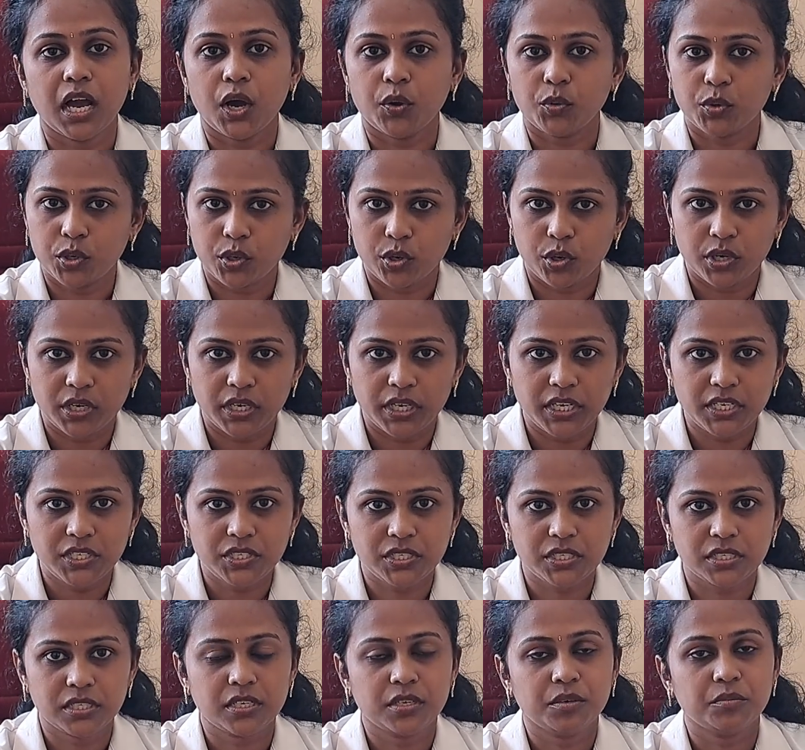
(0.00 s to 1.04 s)
Our
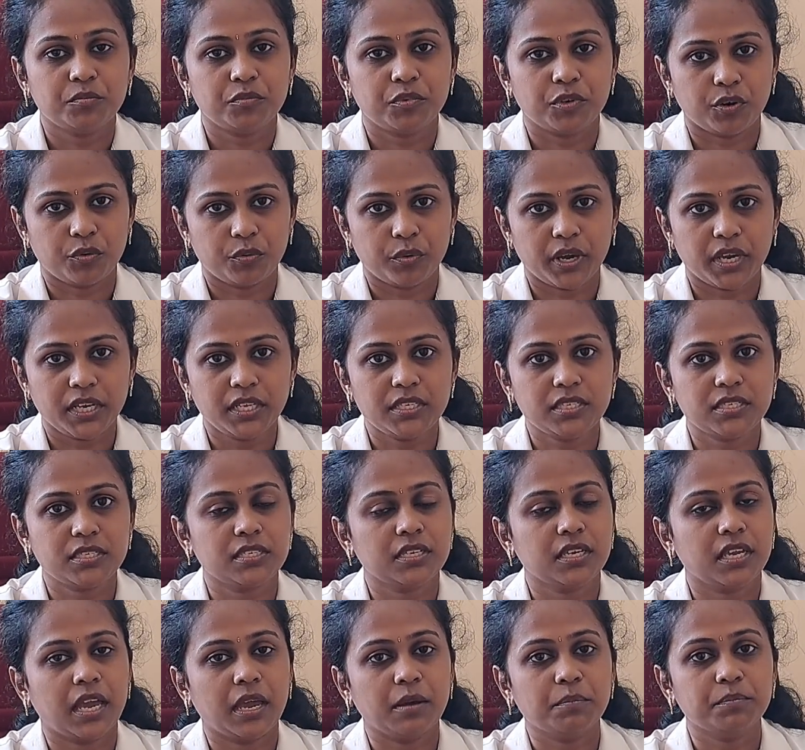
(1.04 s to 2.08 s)
college
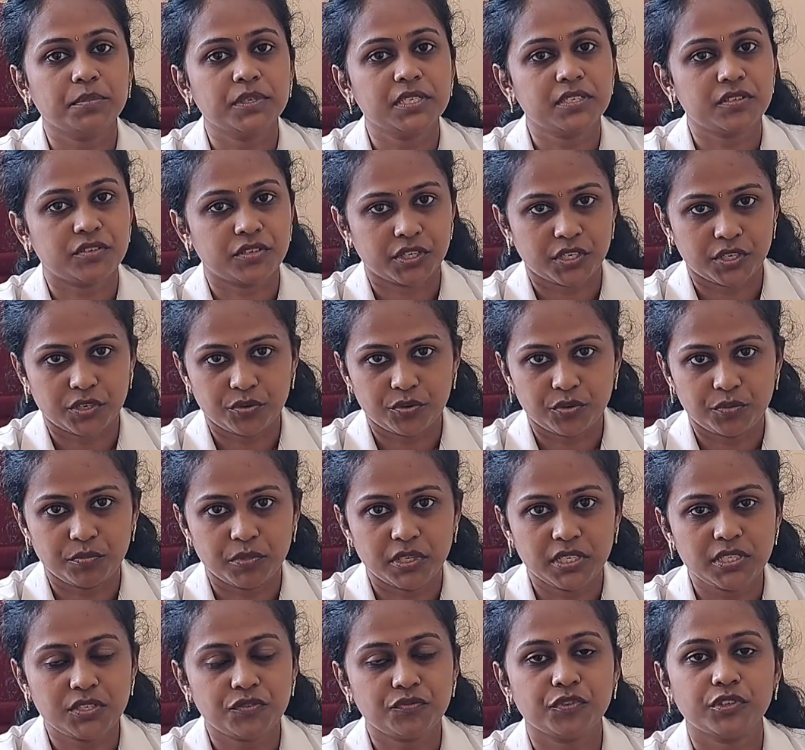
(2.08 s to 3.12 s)
provides campus
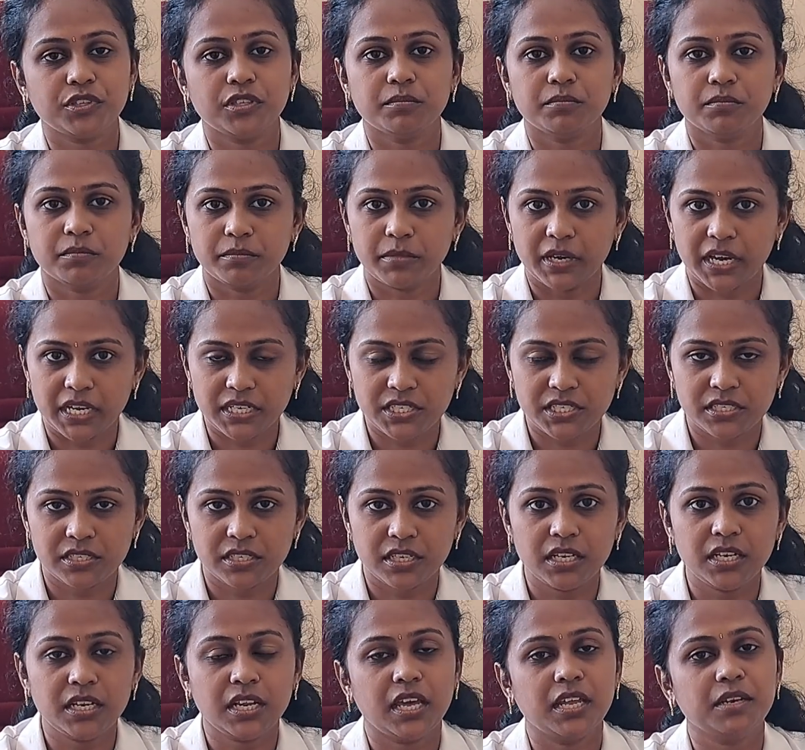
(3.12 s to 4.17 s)
recruitments for the
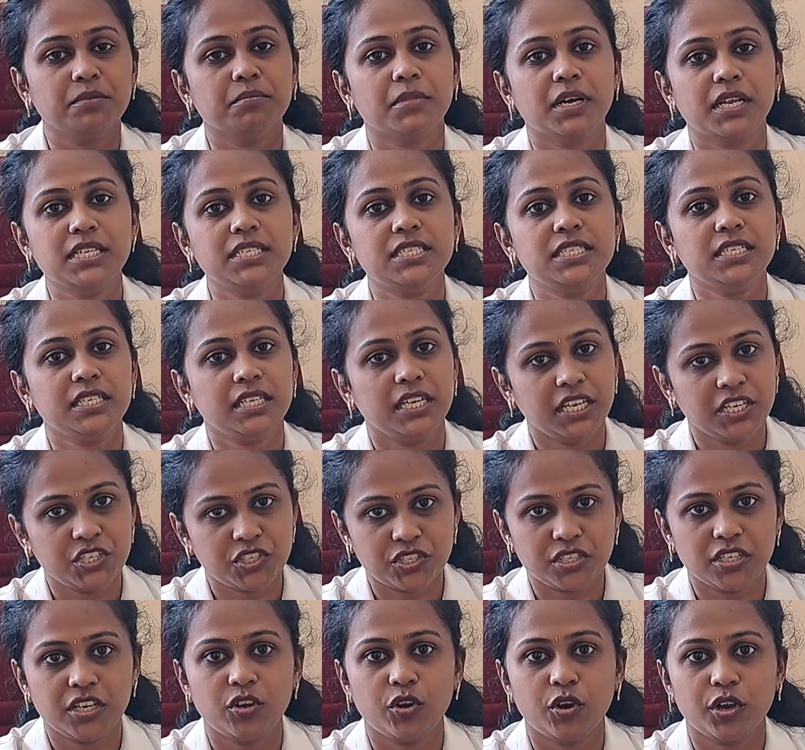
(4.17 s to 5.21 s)
national and
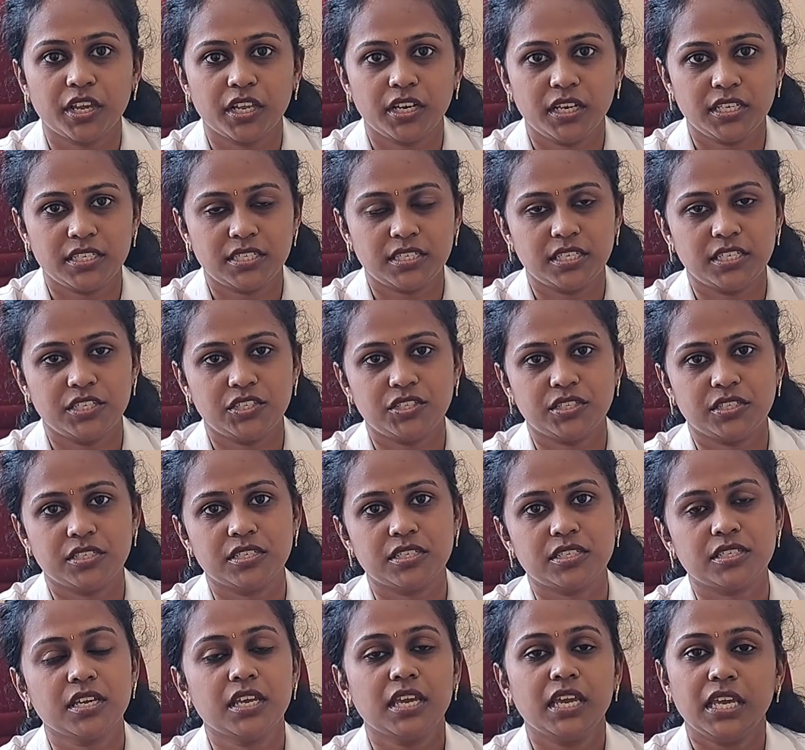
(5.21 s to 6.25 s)
multinational
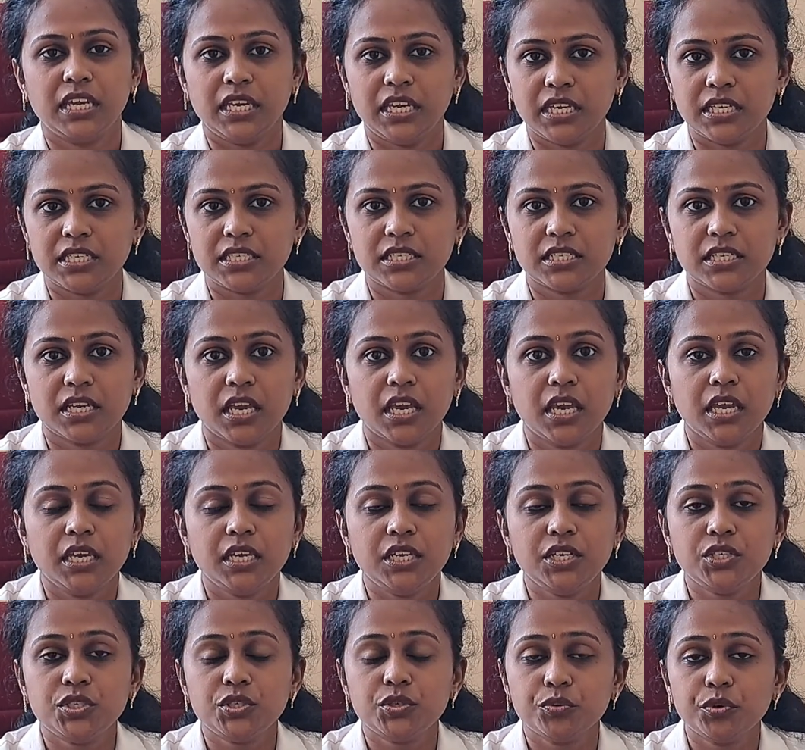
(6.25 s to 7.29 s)
organizations. Yes,
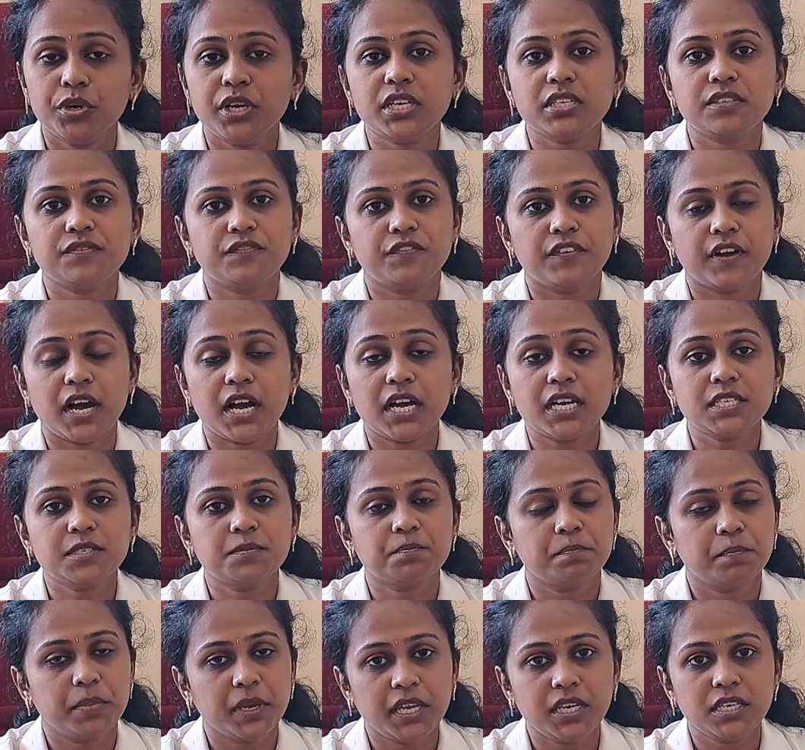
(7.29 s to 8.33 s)
in today's
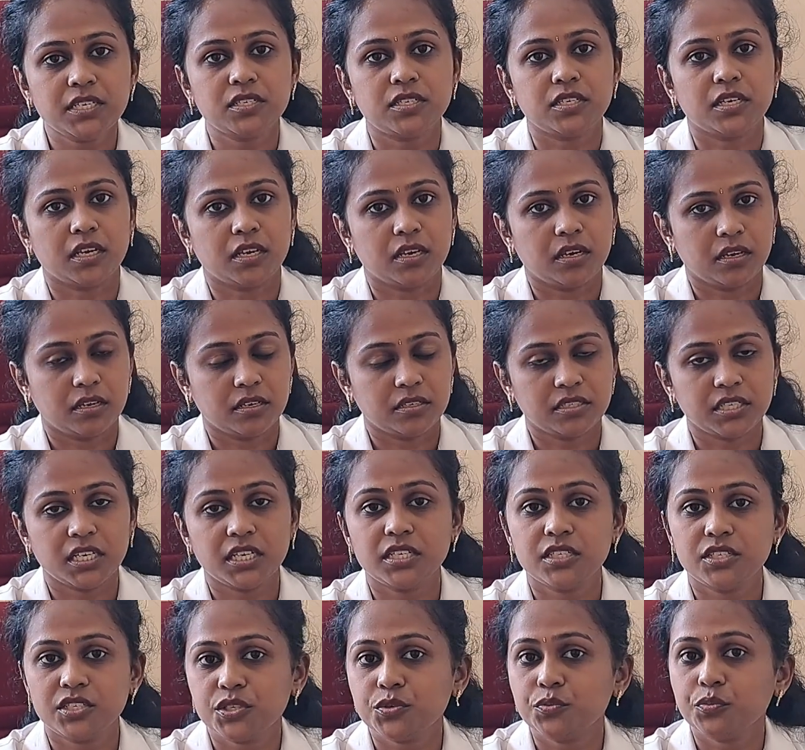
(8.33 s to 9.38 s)
fast-paced,
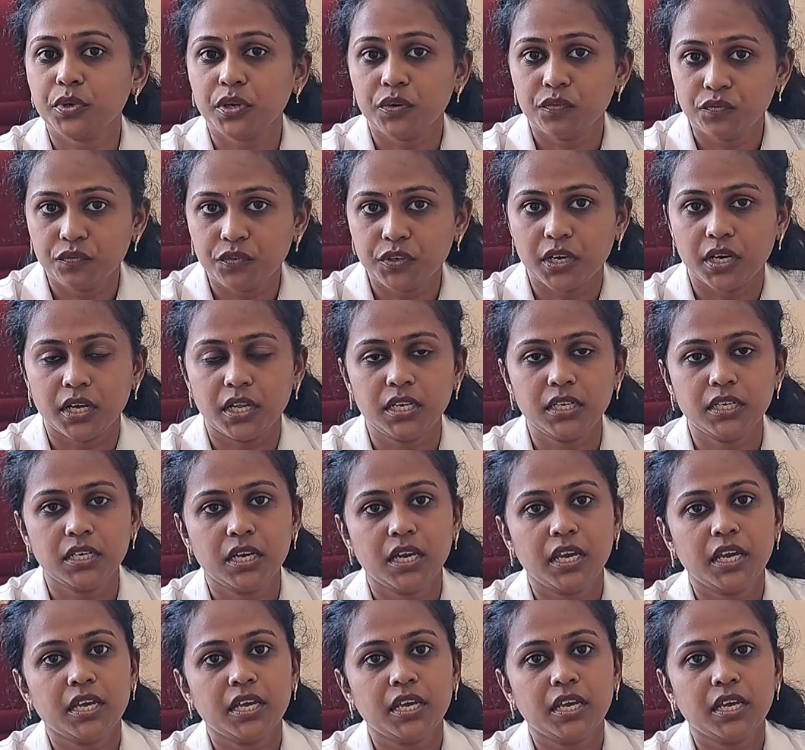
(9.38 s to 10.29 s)
tech-driven world,